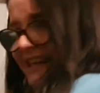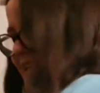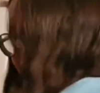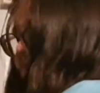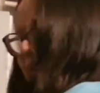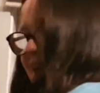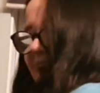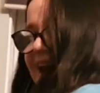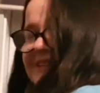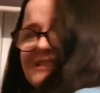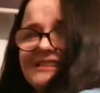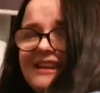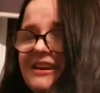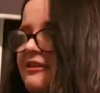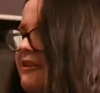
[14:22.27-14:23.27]
That's what you're
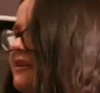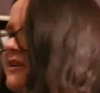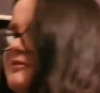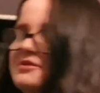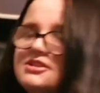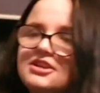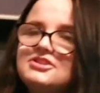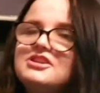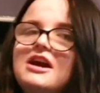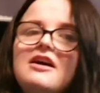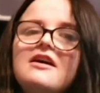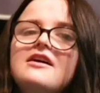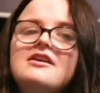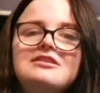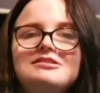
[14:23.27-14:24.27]
acting like. Oh, it was such
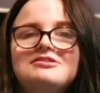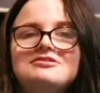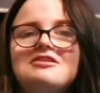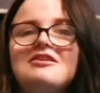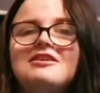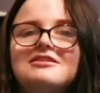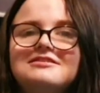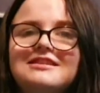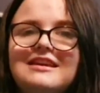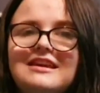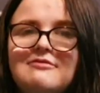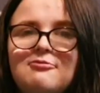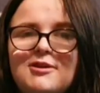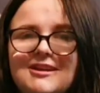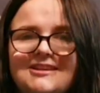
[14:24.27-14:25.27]
a, such a hard
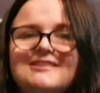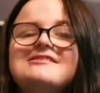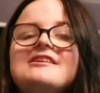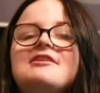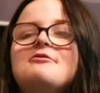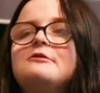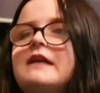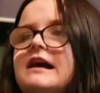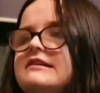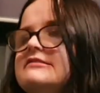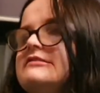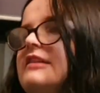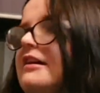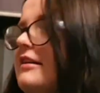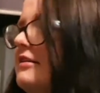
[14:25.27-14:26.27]
day wheeling around
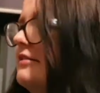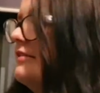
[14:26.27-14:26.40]
Asda.